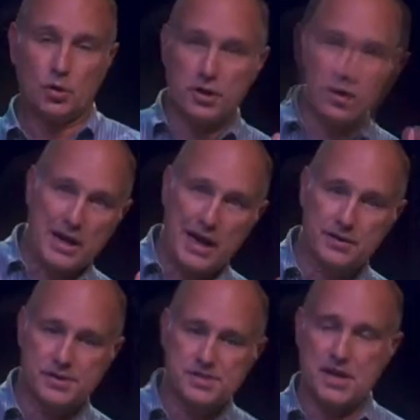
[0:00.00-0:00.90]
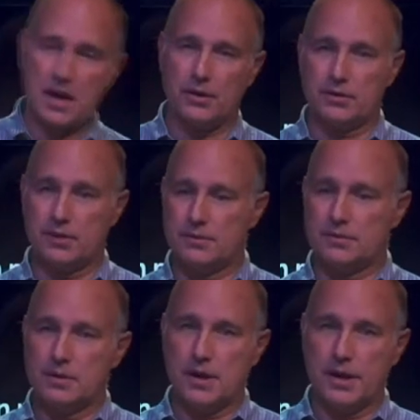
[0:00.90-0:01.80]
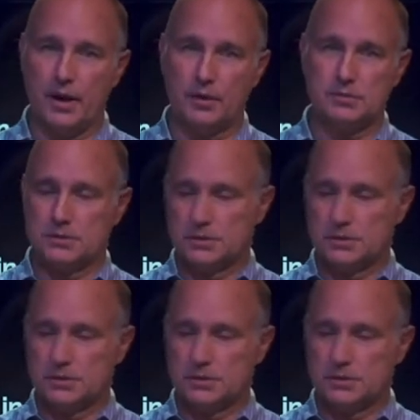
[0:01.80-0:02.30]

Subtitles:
or he'd go down into the cellar and, you know,